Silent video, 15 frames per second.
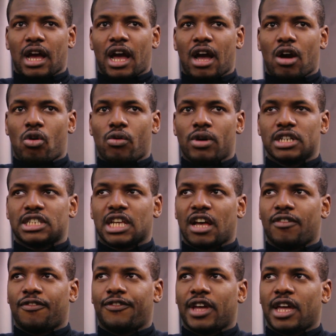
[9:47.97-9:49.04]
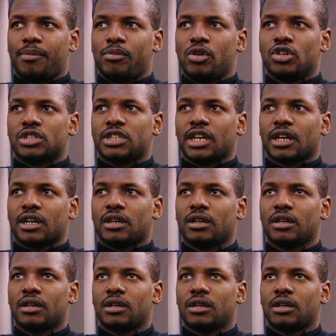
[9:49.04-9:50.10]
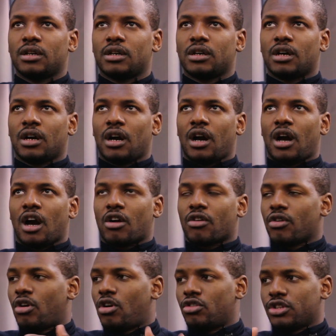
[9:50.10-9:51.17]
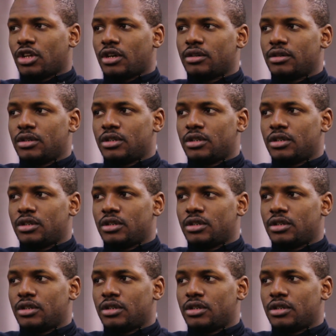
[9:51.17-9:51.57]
I, I always have in music. I grow older.